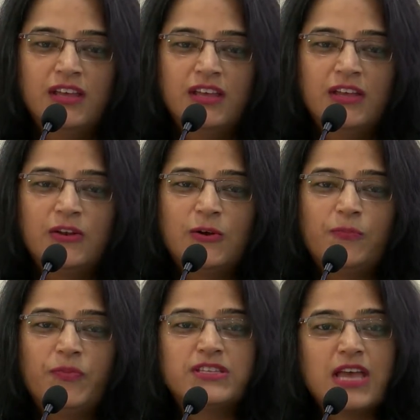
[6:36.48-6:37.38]
You
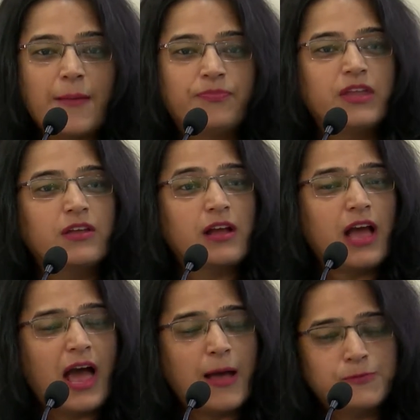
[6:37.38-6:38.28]
know, it's happening
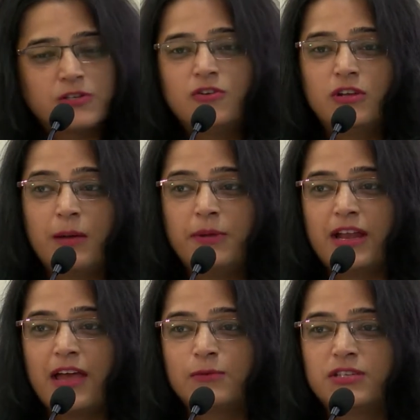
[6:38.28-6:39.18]
Absolutely. I mean,
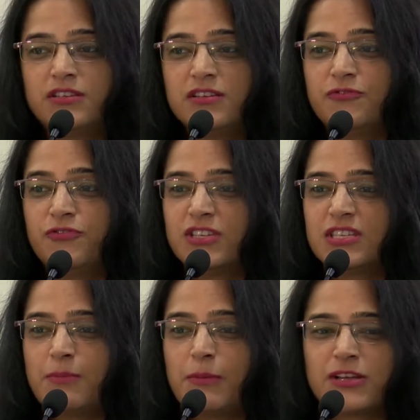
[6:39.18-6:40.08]
I would say this is the first
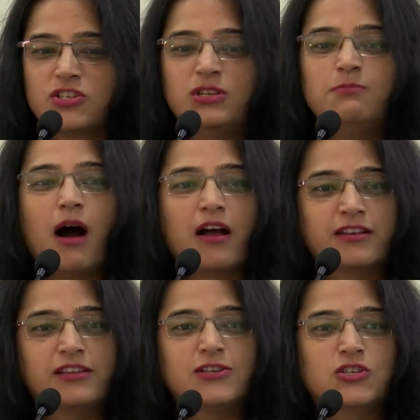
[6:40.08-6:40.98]
time I'm actually
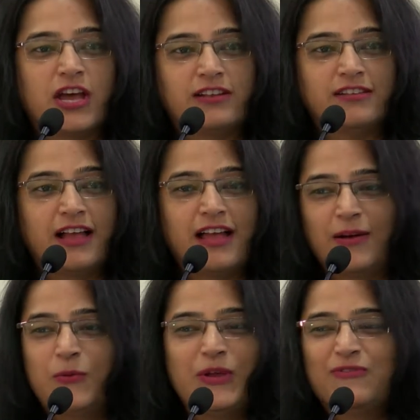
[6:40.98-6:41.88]
marketing the channel.
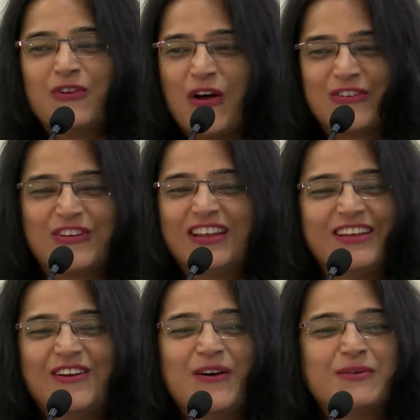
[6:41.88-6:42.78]
We've not really
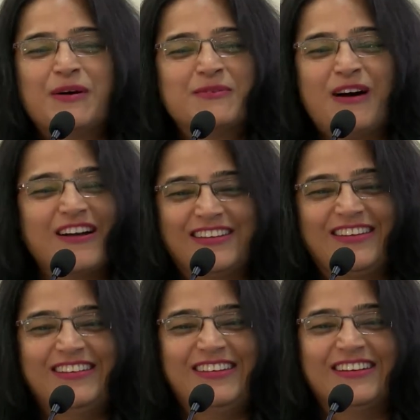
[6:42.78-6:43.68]
got about marketing
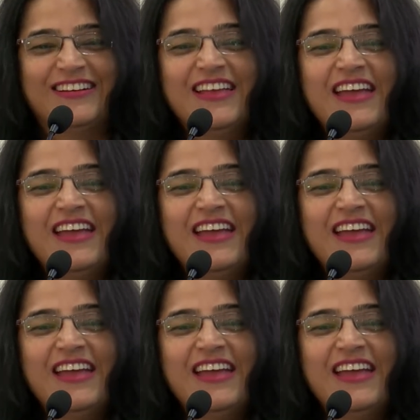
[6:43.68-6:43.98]
it either.